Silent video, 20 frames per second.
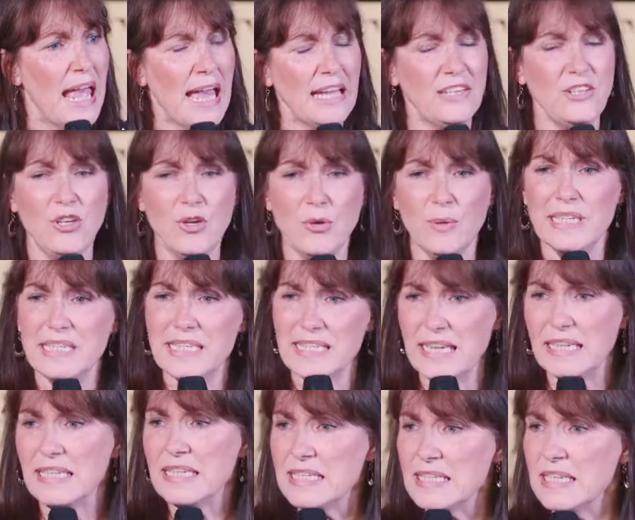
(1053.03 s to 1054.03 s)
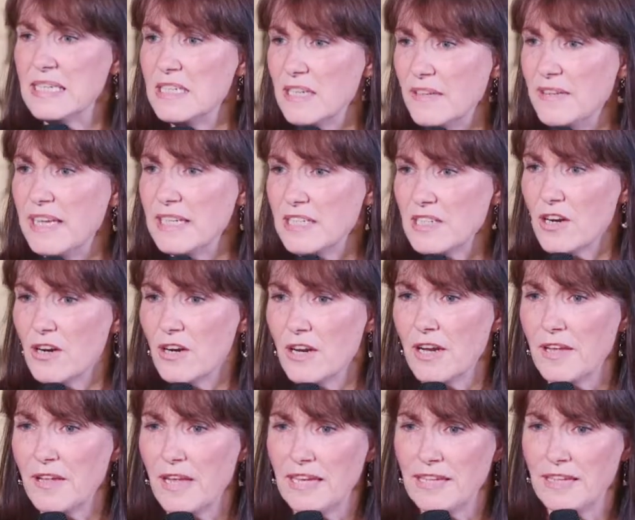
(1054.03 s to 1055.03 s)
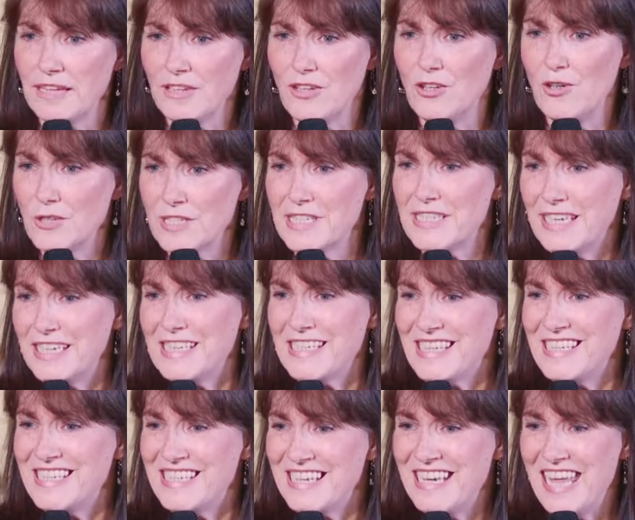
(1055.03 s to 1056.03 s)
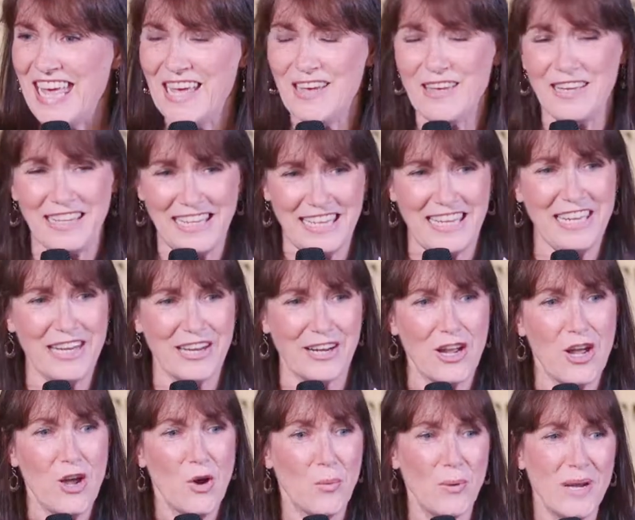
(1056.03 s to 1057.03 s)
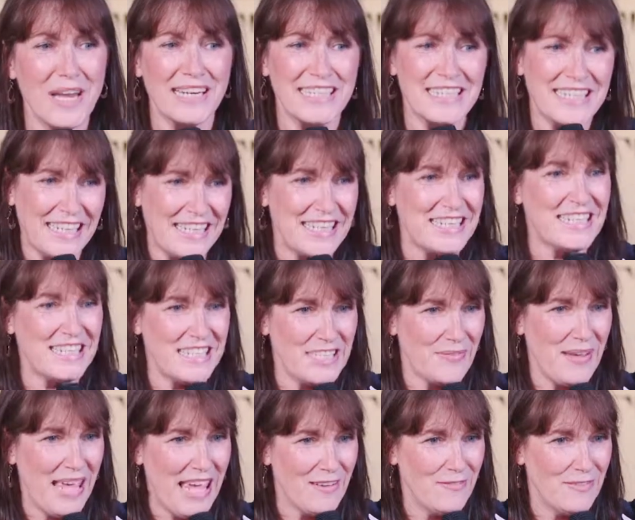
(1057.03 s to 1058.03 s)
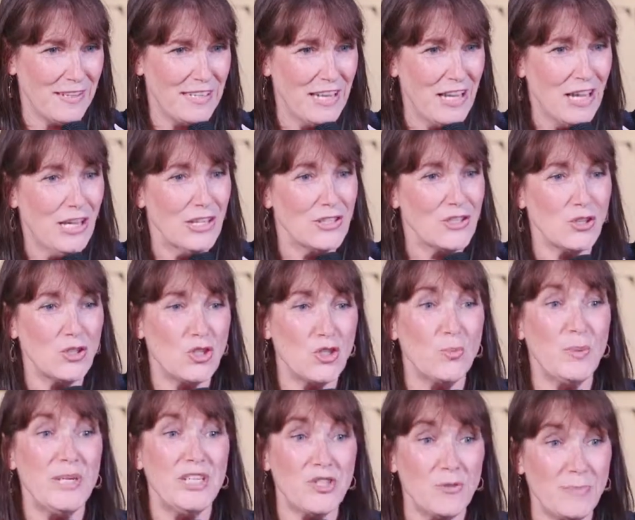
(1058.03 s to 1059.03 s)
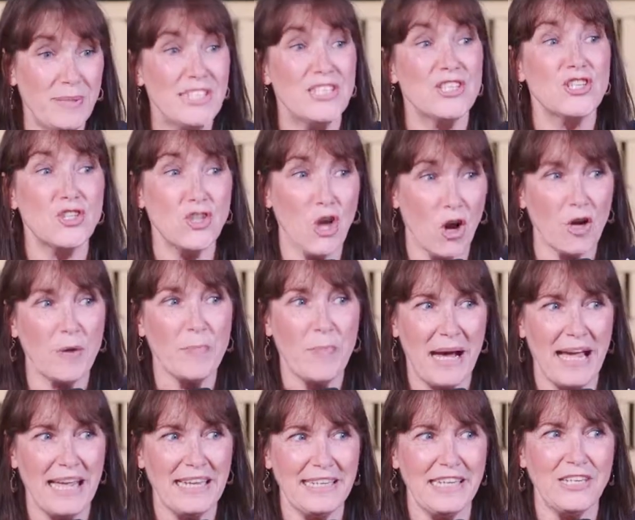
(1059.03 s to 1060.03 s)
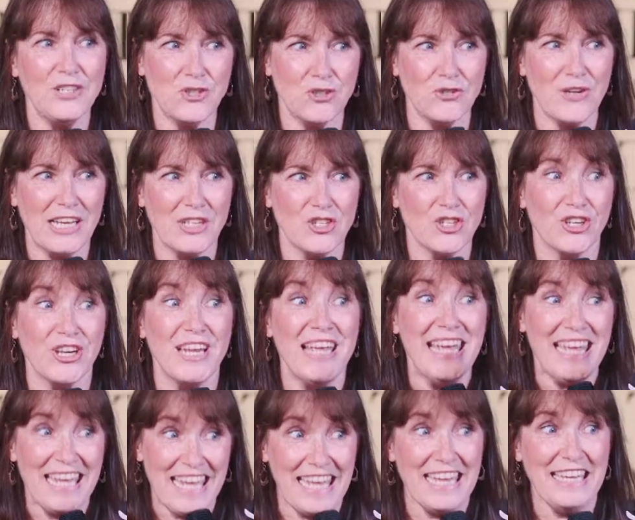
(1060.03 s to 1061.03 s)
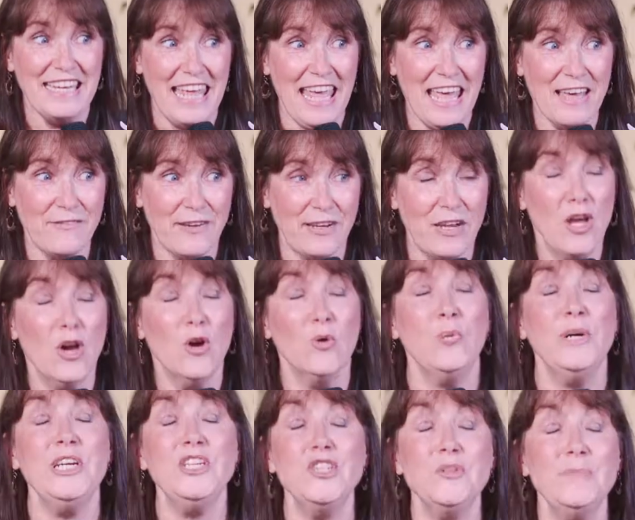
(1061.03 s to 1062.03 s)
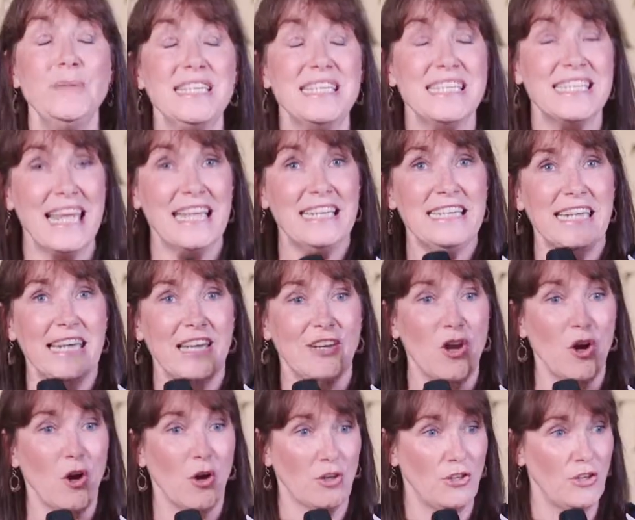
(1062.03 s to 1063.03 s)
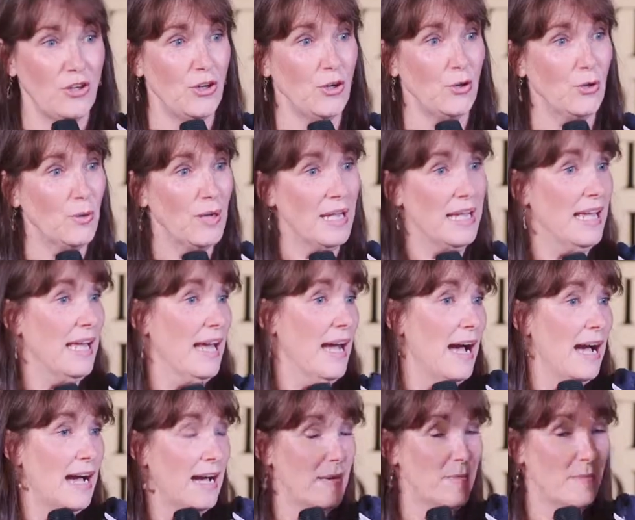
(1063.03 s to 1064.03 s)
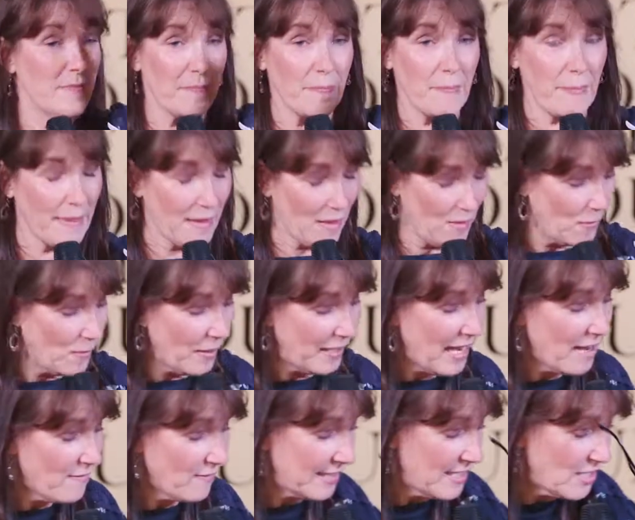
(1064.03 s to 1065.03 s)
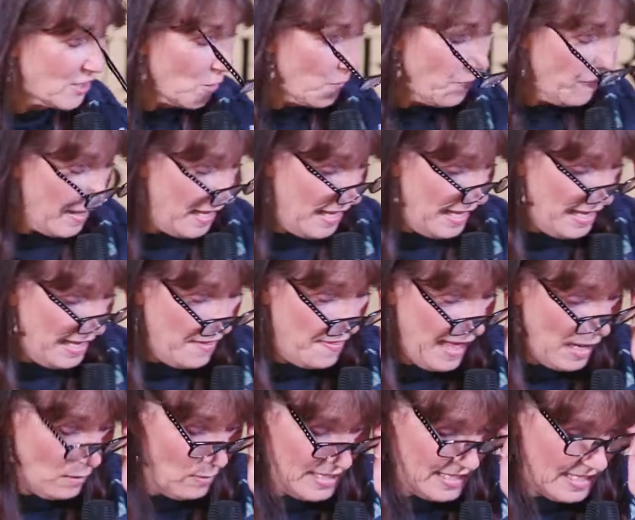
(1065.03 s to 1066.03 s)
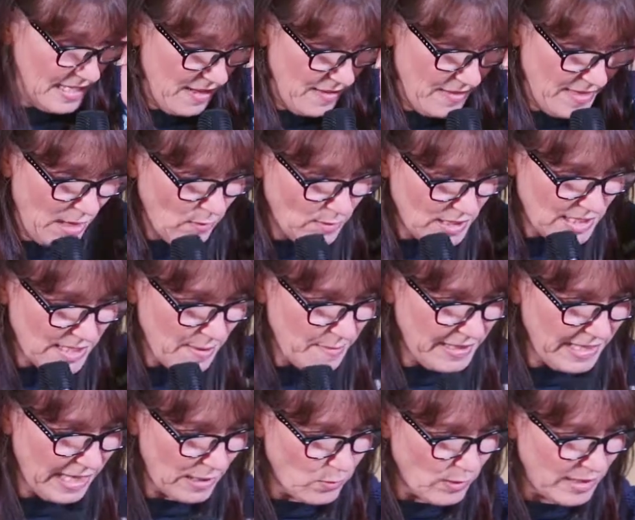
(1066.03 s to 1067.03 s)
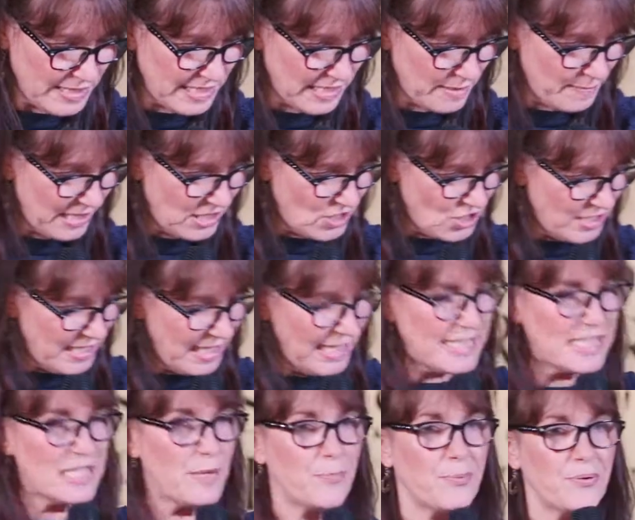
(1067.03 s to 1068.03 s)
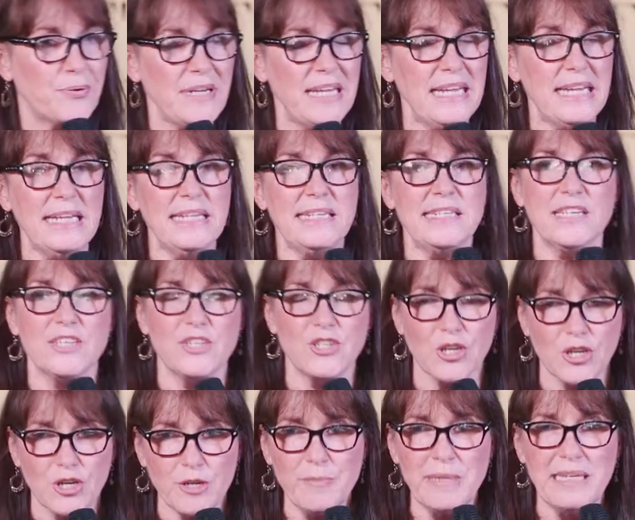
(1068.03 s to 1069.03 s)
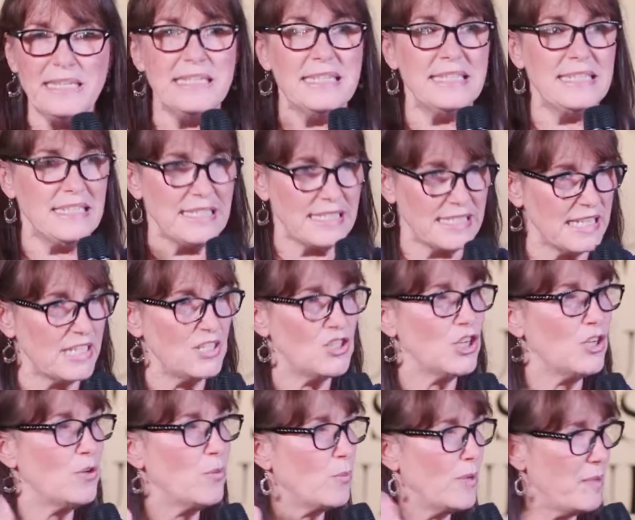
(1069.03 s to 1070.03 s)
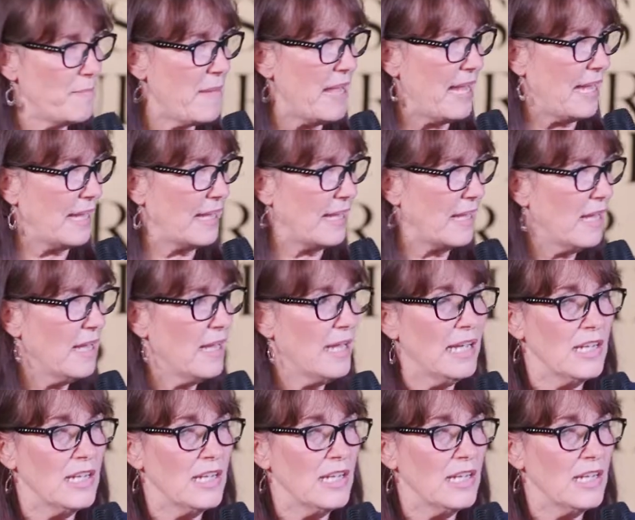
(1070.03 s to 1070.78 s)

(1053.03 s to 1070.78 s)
And you know, as citizens in this earth, uh, you know, as citizens in he- here. We are citizens of heaven. So we should be stockpiling treasure in heaven. Yes, we should be yes. sending it on, you know, yes, um, whatever. So that was, that was something I'd wanted to mention. It's a predetermined decision we make.